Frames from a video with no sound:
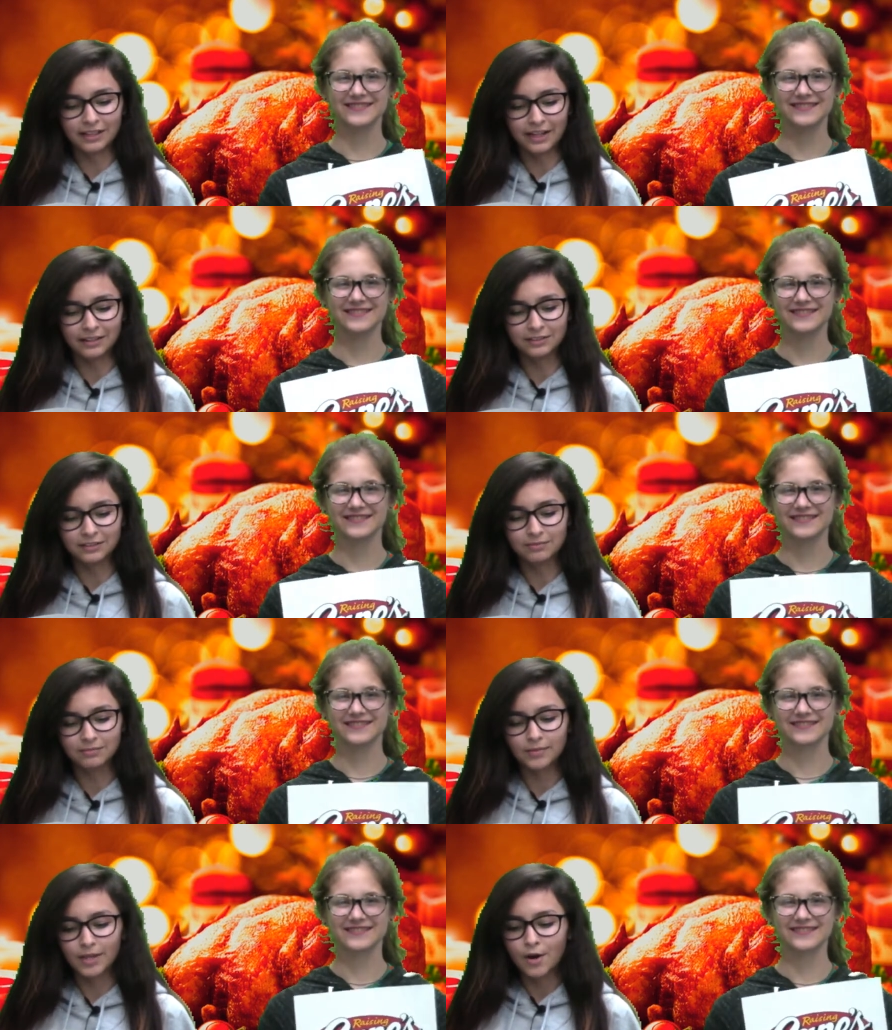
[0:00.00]
Speaker 1: Canes.
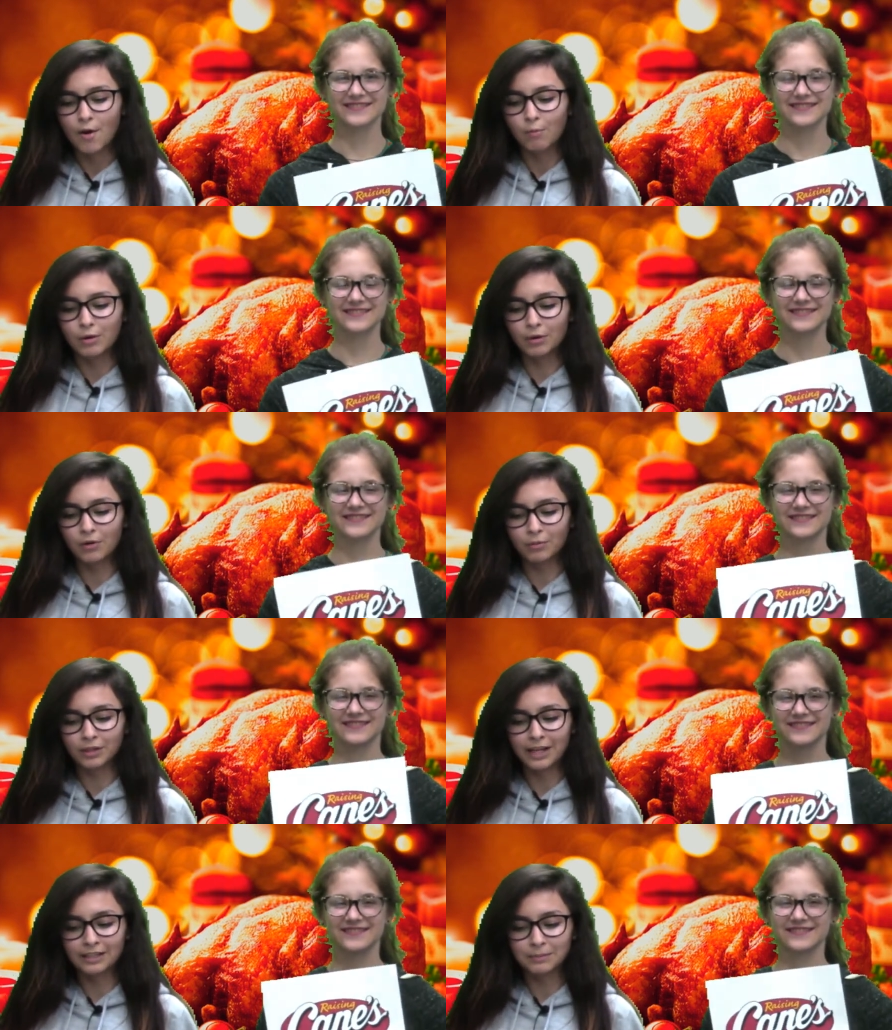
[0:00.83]
We want
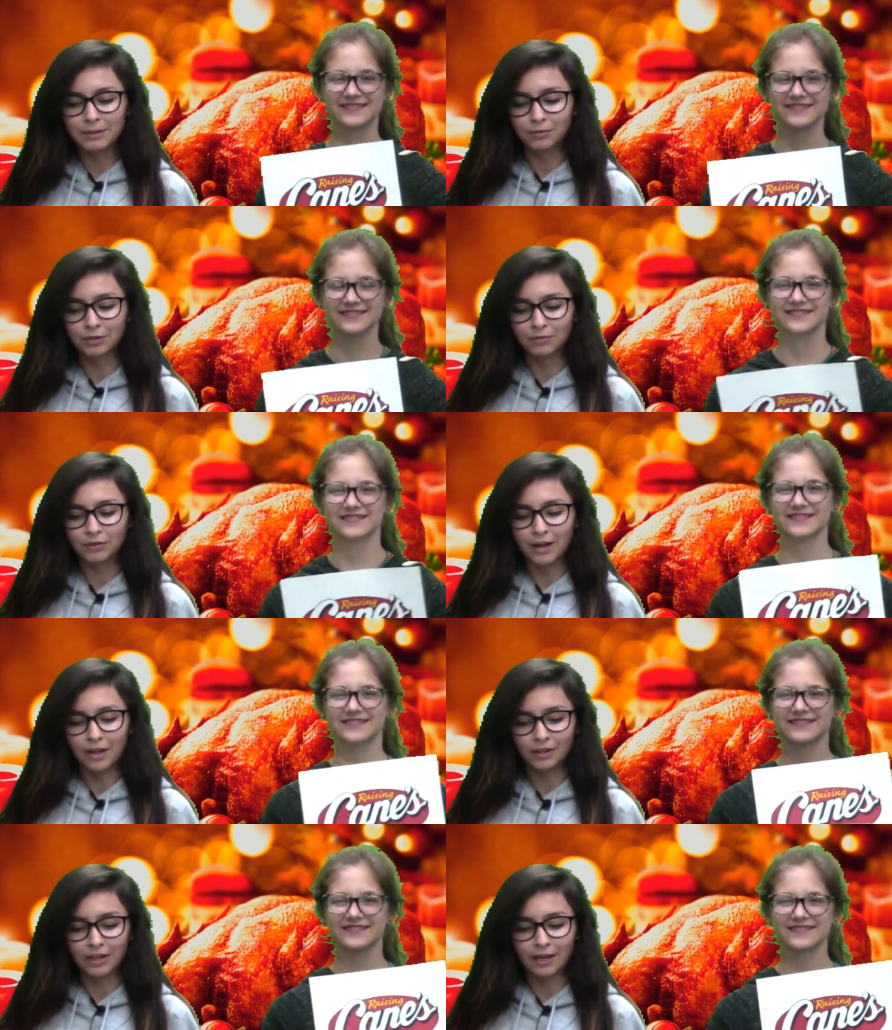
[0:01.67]
Woodgate to beat River
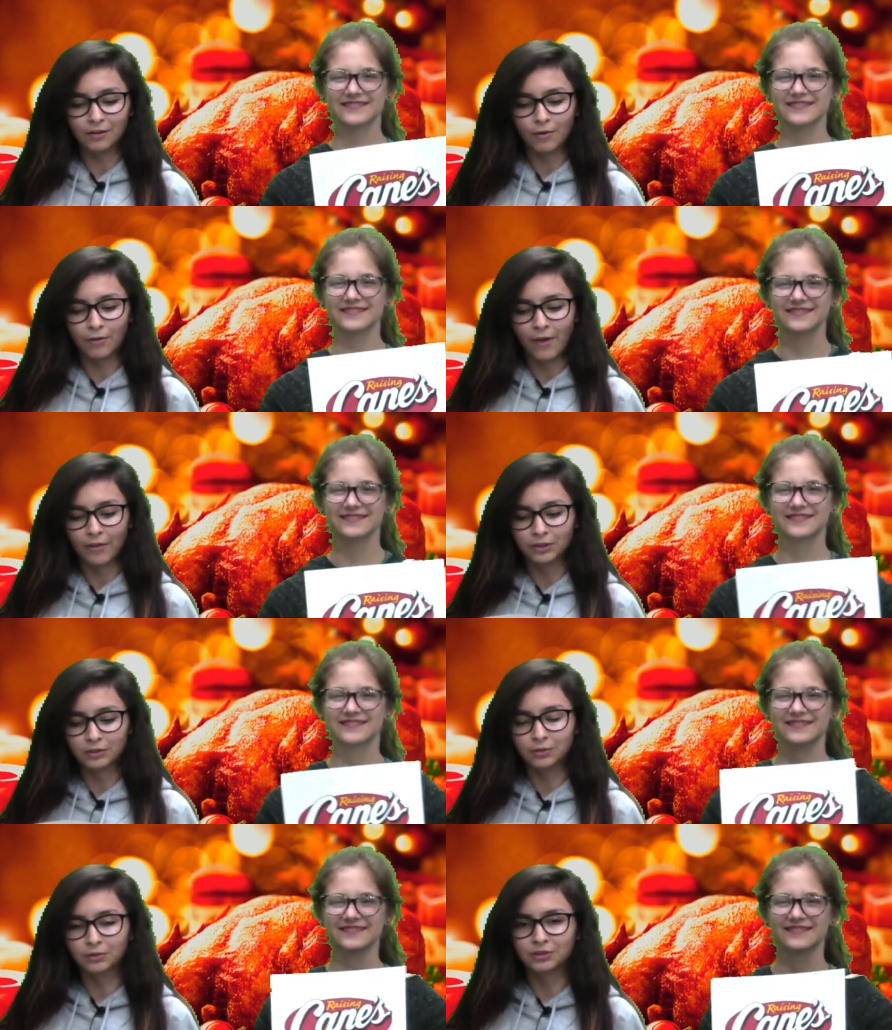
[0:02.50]
Valley and all the other
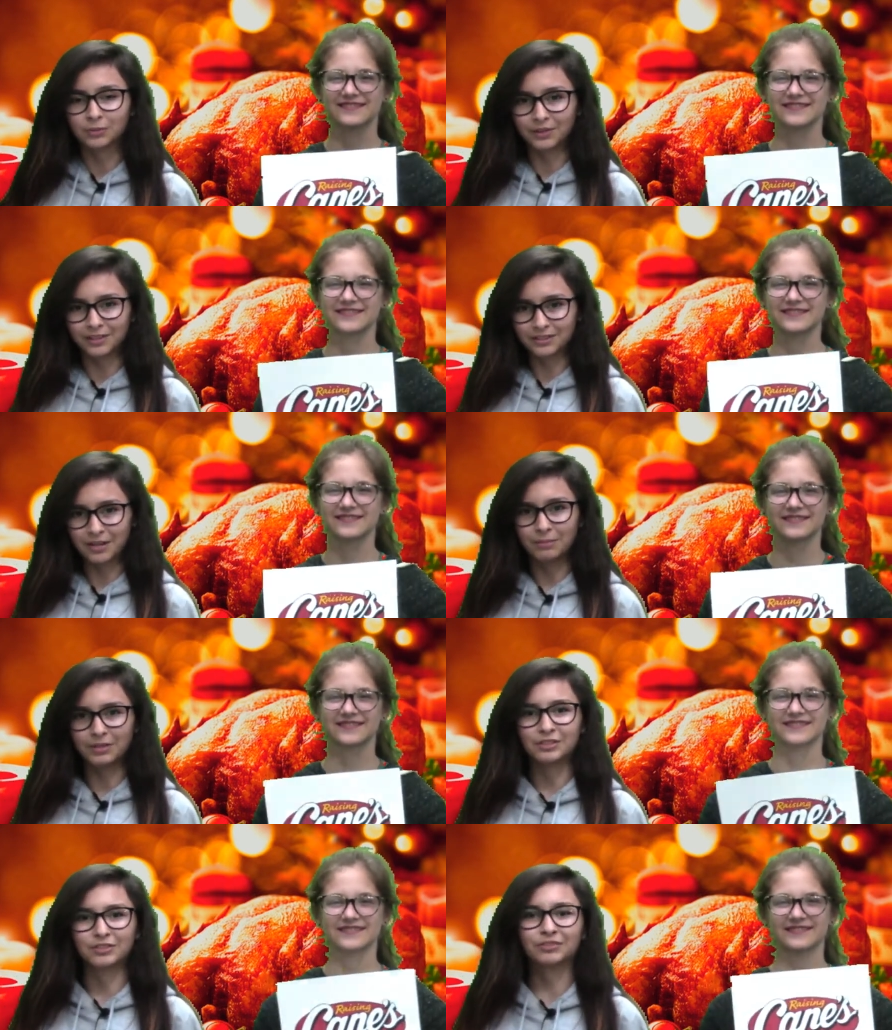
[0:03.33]
schools to win this
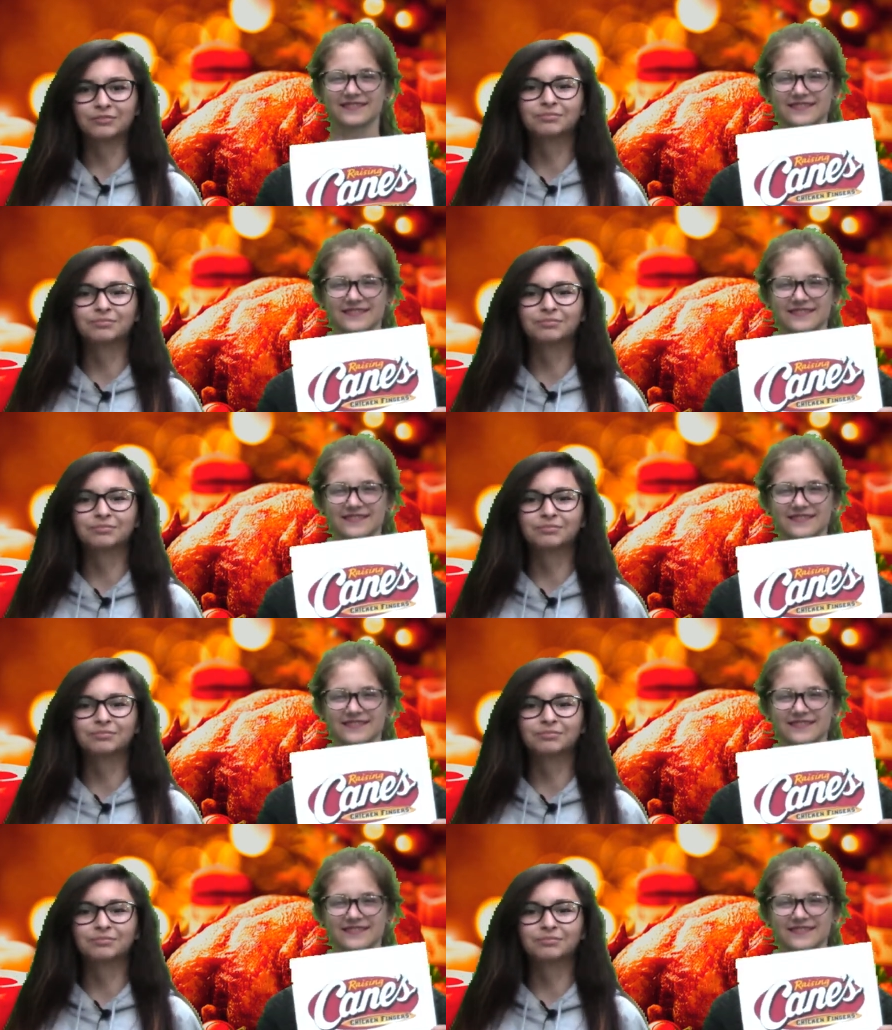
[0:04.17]
competition.